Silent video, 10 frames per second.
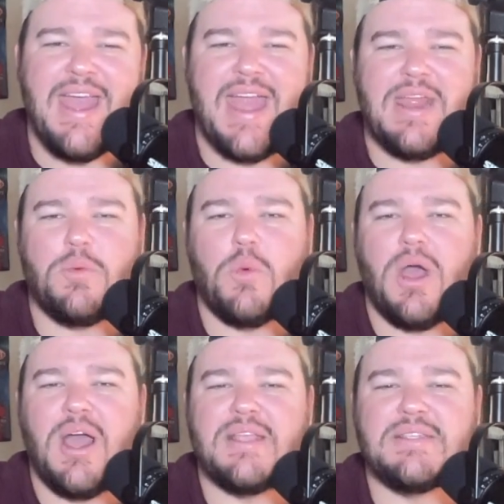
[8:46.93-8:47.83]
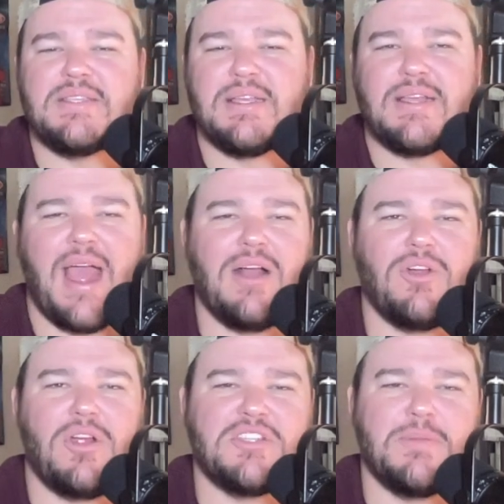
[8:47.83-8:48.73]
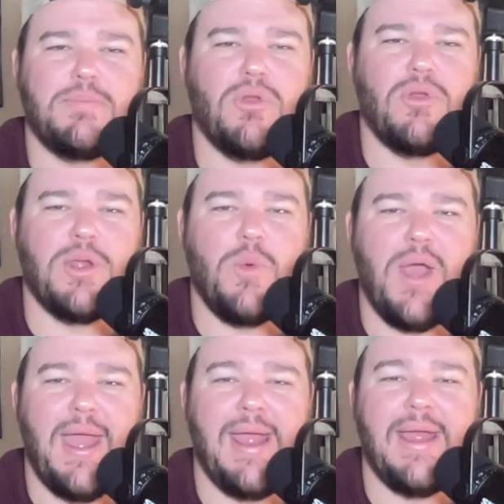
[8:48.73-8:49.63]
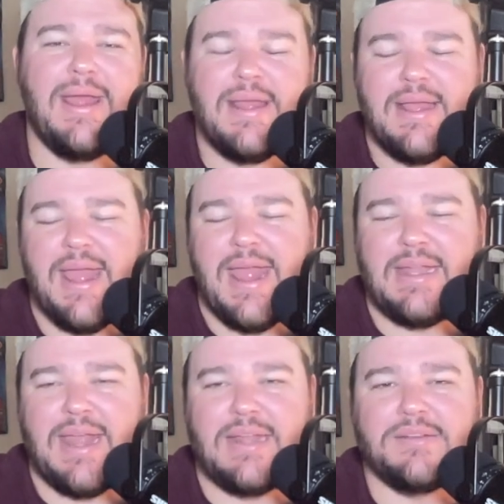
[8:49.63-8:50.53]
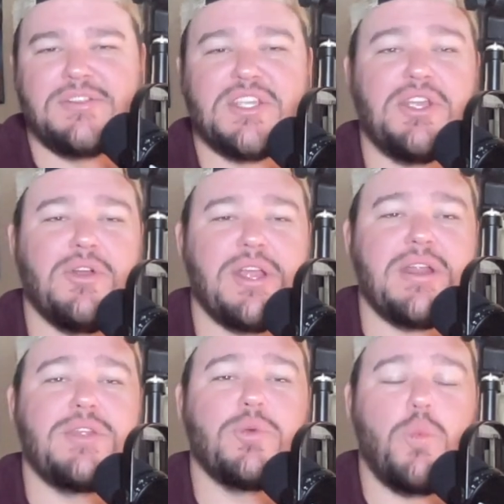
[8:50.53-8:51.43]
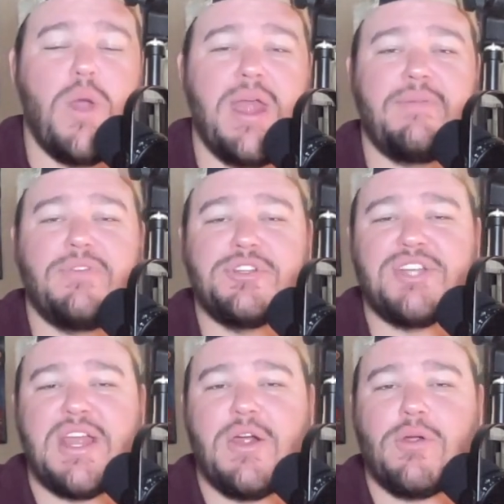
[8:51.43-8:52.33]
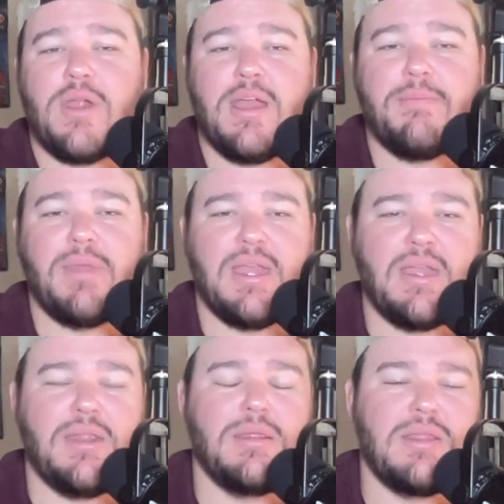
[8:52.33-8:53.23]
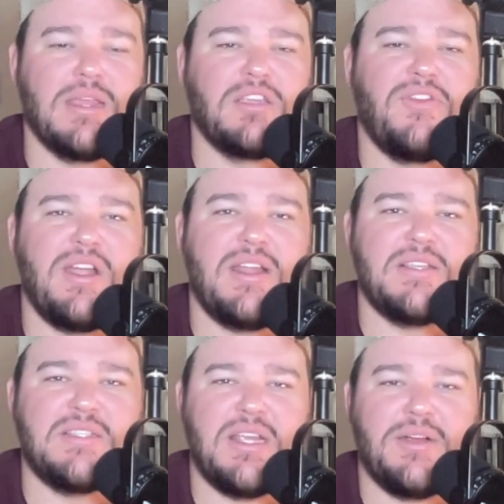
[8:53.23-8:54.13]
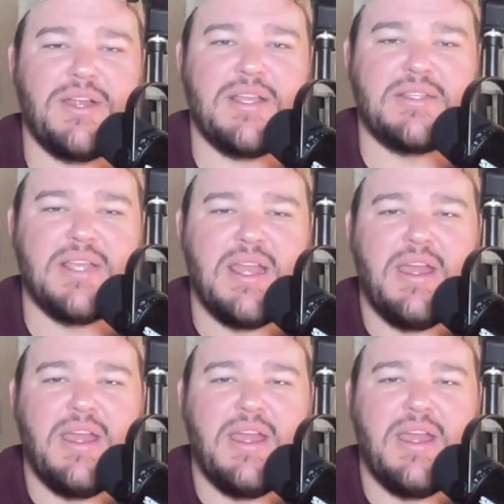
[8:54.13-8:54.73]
and it was Kyle Larson pulling away and securing another win for JRM in the Xfinity Series.